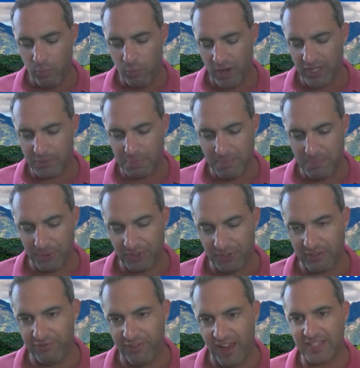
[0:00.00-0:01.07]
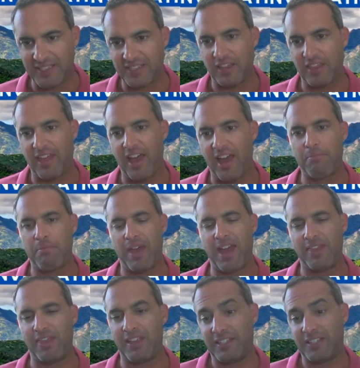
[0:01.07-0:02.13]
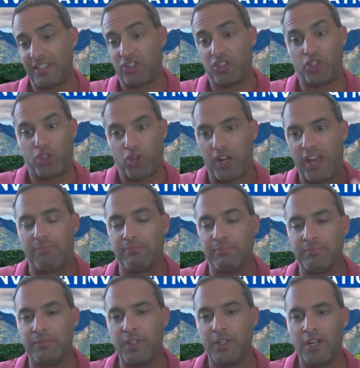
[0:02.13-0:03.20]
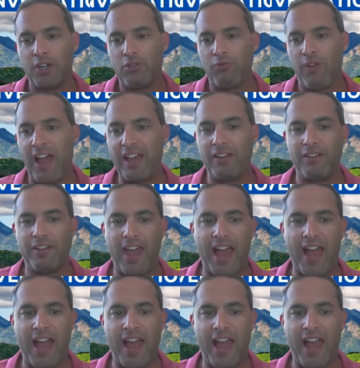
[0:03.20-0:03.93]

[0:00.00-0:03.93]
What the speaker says: what is people's advice to them? And this is dream, right?